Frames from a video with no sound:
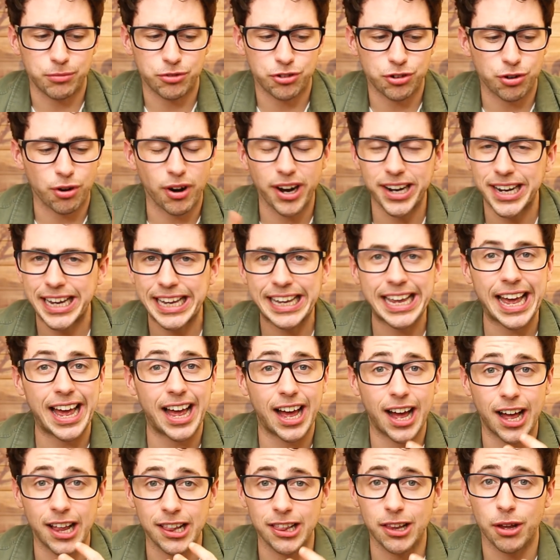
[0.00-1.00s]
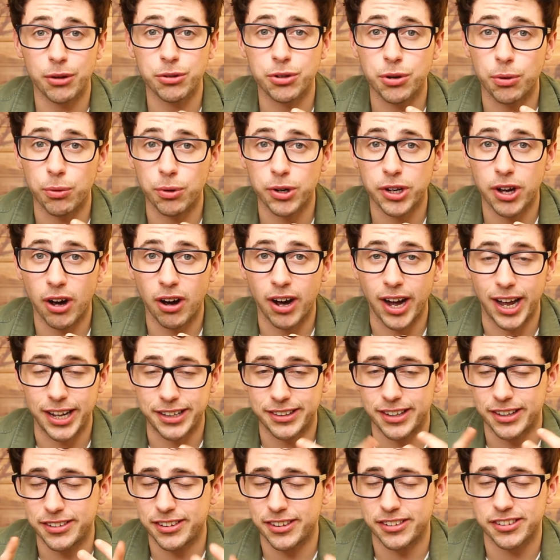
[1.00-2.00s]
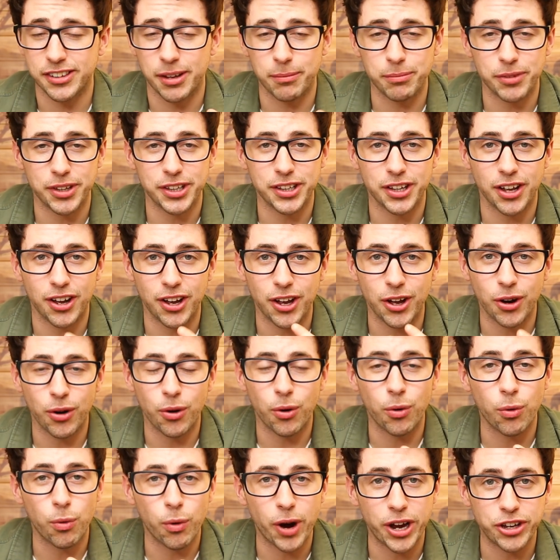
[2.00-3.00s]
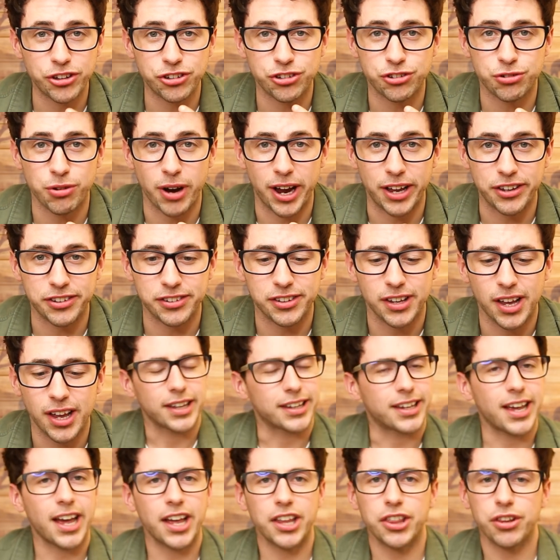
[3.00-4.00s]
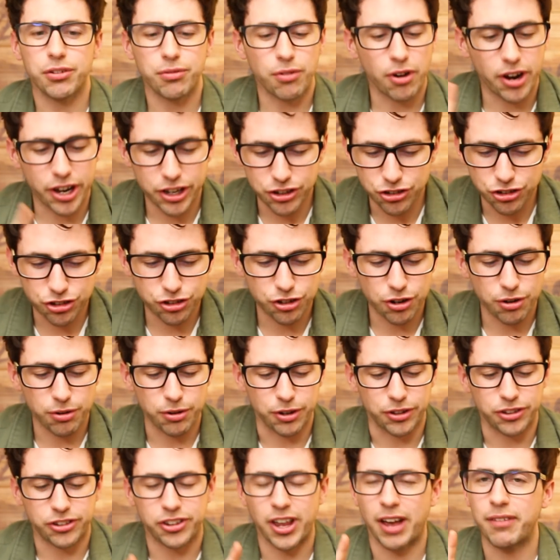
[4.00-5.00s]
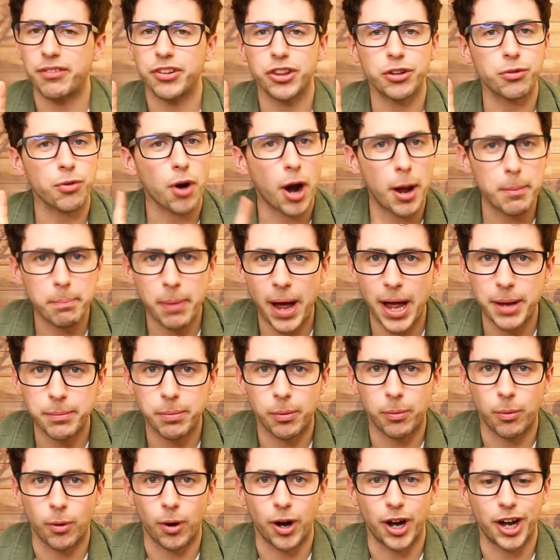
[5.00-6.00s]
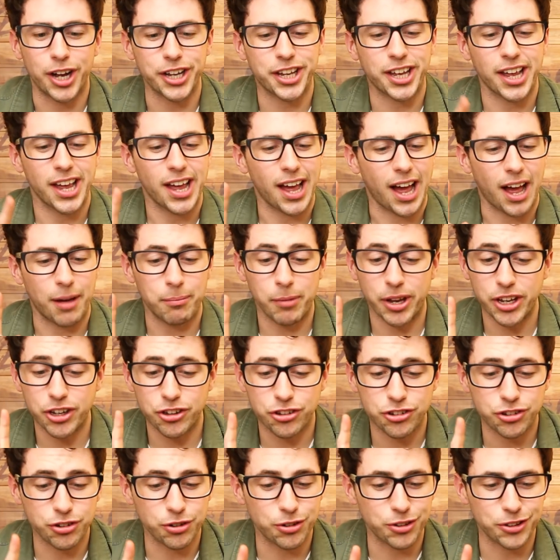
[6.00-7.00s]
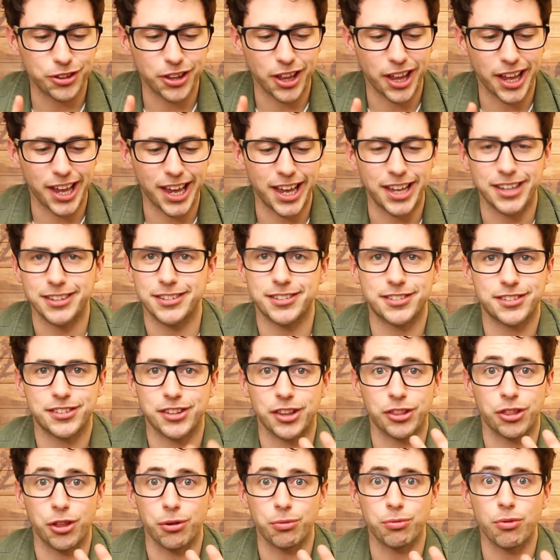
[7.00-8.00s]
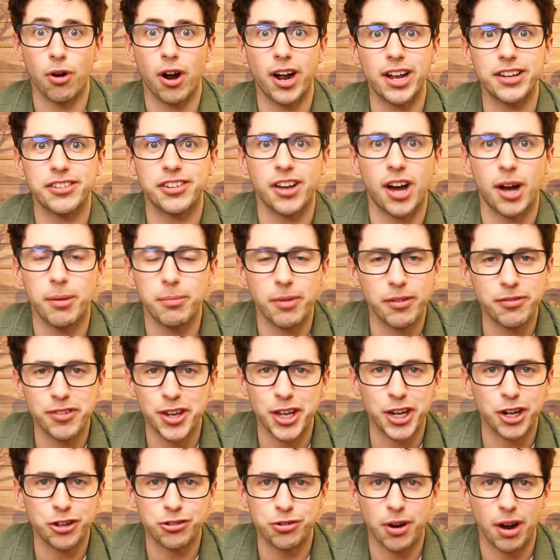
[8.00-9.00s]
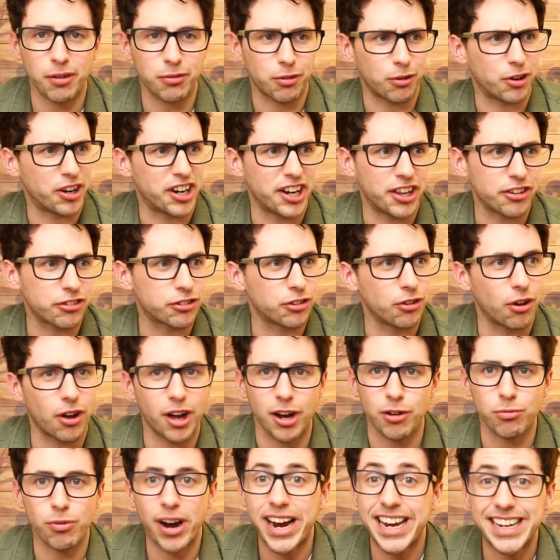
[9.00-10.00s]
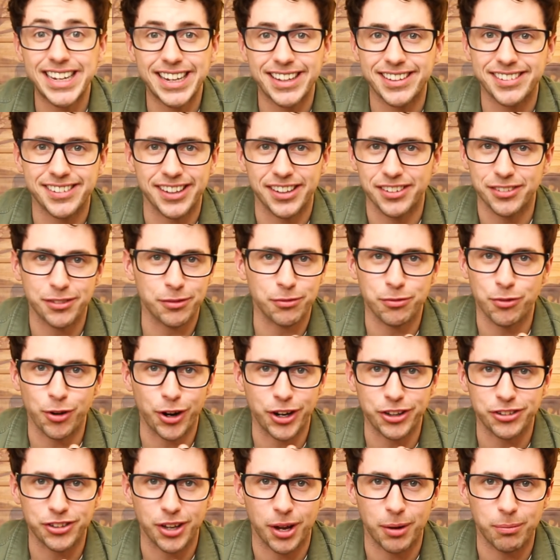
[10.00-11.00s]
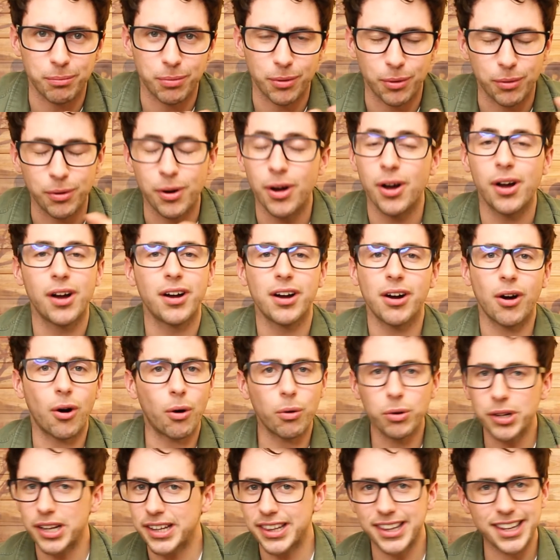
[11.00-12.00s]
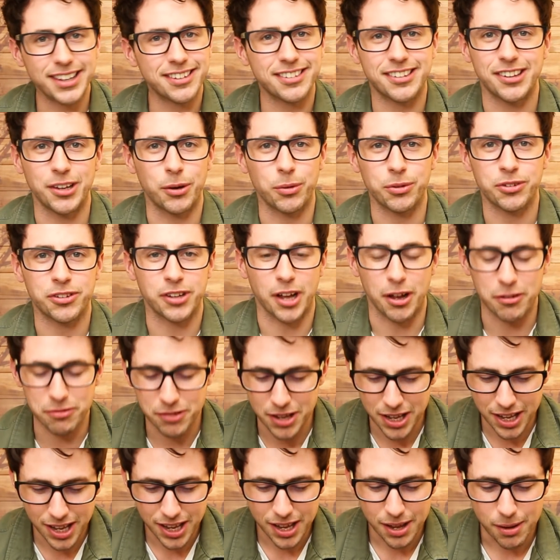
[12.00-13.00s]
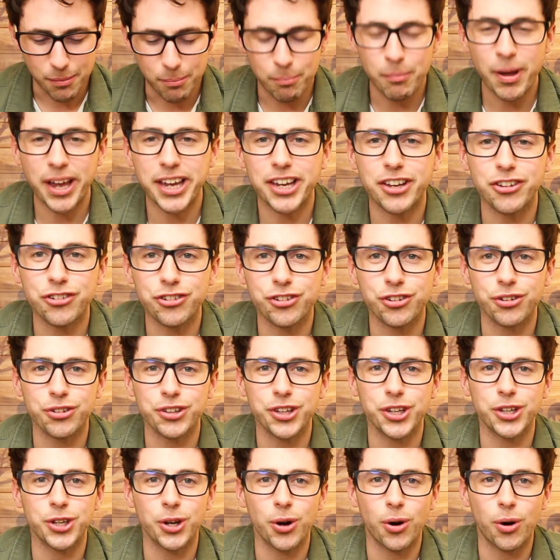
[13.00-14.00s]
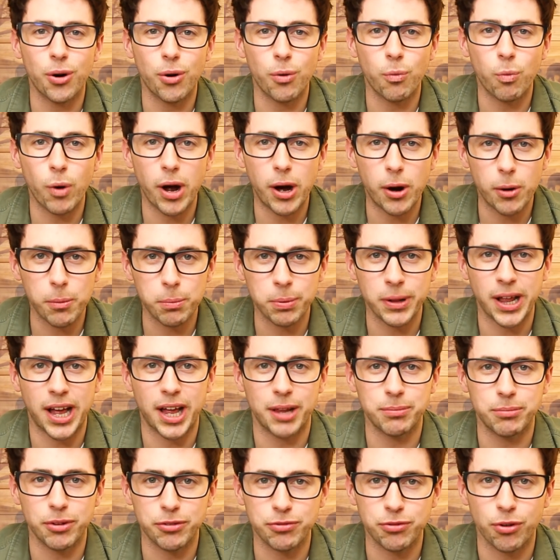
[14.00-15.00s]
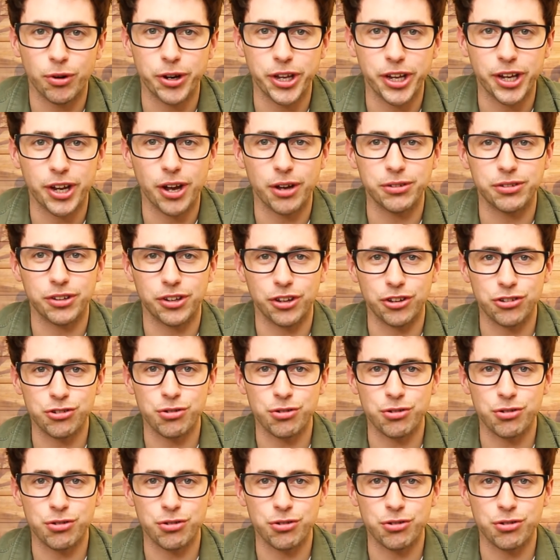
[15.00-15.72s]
trying to get a local guide. This is something that I always stress. Getting the right insurance, having the right paperwork, and making sure that it's the right time of year to travel and it's not a rainy season, for example. All of this little stuff. Making sure that you're well planned before you go to the